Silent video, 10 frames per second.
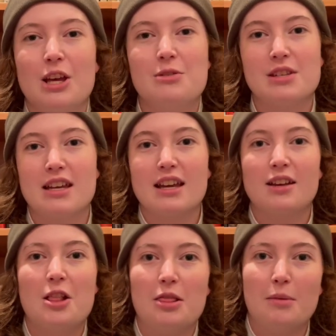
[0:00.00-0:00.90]
It was like
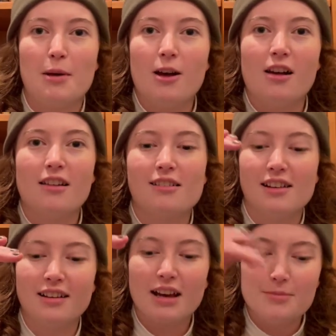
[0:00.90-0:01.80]
the ball
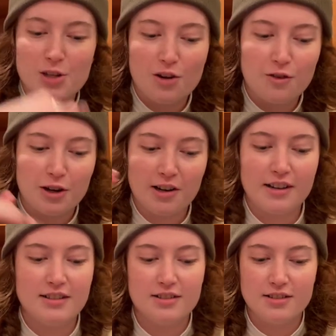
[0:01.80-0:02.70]
comes over,
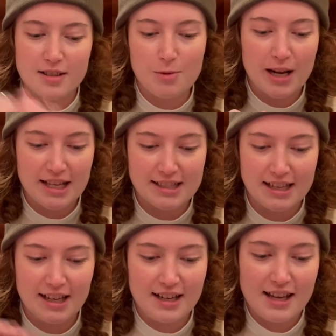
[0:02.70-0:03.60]
someone hits
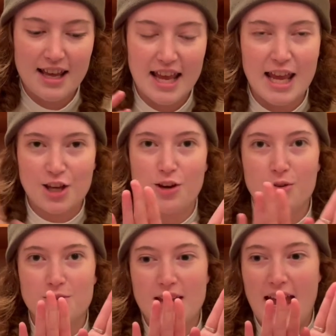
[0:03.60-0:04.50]
it, it
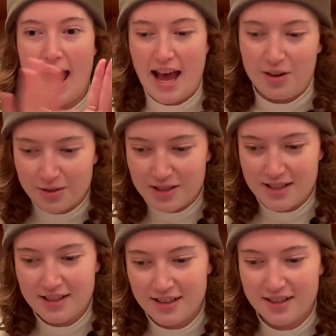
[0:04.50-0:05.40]
goes out,